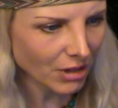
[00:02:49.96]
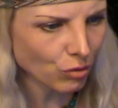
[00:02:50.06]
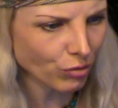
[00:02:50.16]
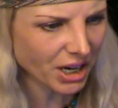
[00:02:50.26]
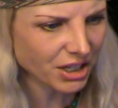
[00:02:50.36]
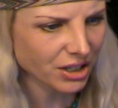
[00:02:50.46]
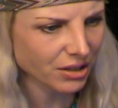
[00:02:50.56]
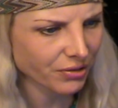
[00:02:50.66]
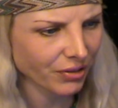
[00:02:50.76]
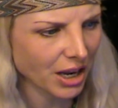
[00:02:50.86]

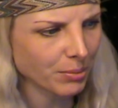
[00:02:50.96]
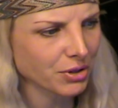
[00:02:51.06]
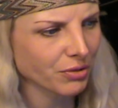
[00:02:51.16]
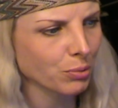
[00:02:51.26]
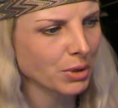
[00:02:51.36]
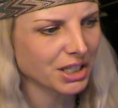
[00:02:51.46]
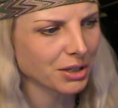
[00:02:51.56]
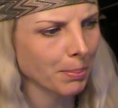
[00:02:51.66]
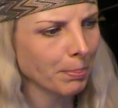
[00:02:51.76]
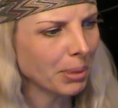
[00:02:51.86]
Radiant flames of
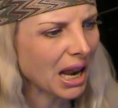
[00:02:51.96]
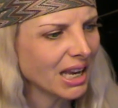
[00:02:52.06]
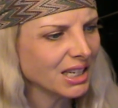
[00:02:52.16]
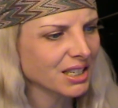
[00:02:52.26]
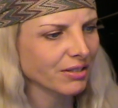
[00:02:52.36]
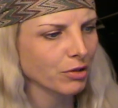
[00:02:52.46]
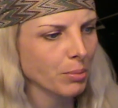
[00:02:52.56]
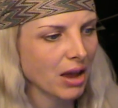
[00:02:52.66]
wisdom blazing from